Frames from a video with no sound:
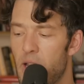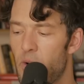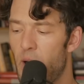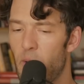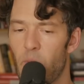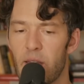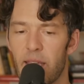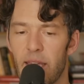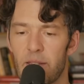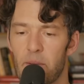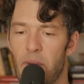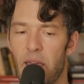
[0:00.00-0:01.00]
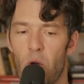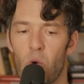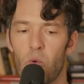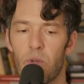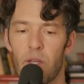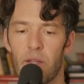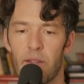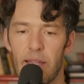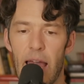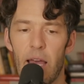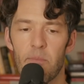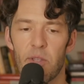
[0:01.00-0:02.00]
Now, I want to get to my own
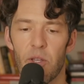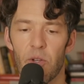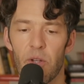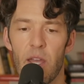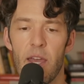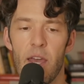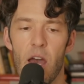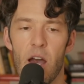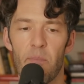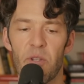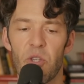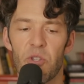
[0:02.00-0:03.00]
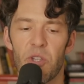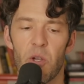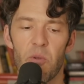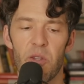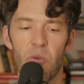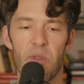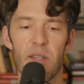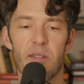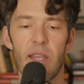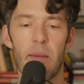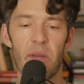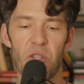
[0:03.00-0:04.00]
labs here, uh, but just share with you
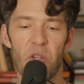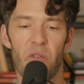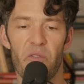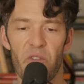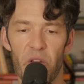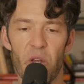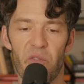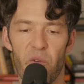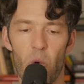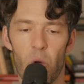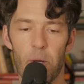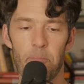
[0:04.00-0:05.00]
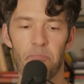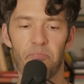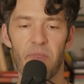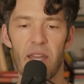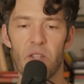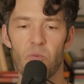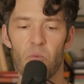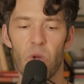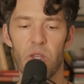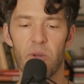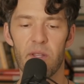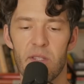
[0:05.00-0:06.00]
this image, figure four. And
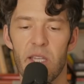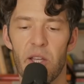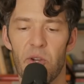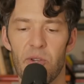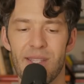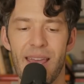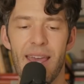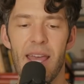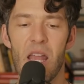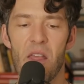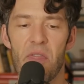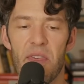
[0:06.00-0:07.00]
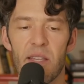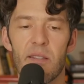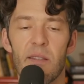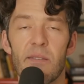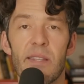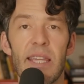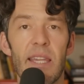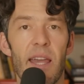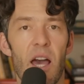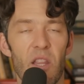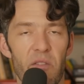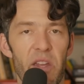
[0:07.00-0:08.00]
what you see here is this is the
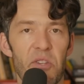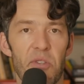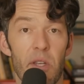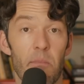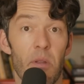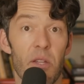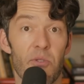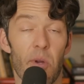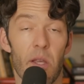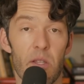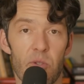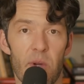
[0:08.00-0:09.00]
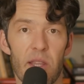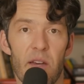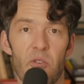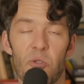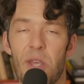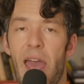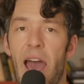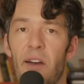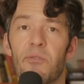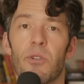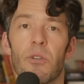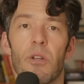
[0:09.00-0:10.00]
elevation in blood triglyceride levels
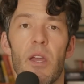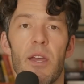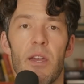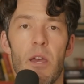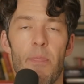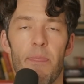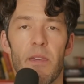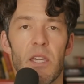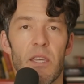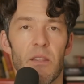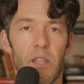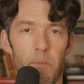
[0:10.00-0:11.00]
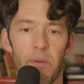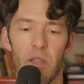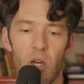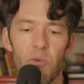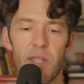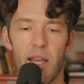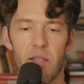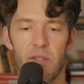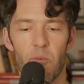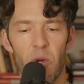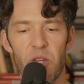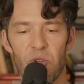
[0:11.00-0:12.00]
after the lipid load
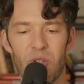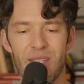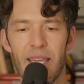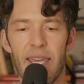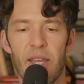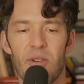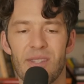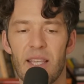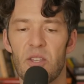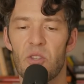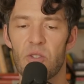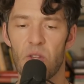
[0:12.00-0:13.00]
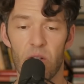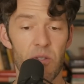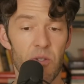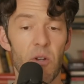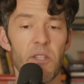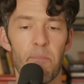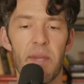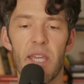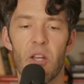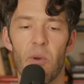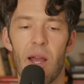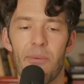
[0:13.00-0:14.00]
test. And what you're seeing here is they start to
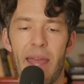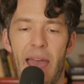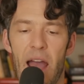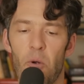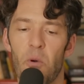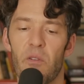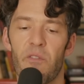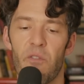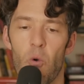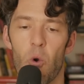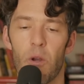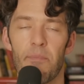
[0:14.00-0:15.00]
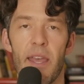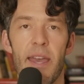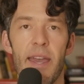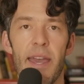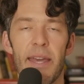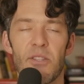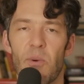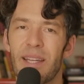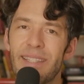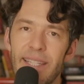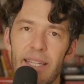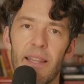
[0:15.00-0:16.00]
peak around hour four. And so
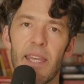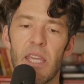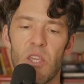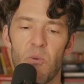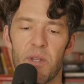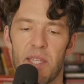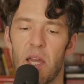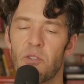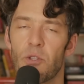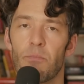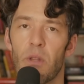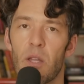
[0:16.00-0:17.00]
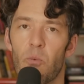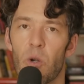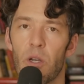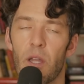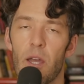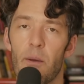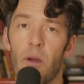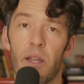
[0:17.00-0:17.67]
ideally, you would test your blood work.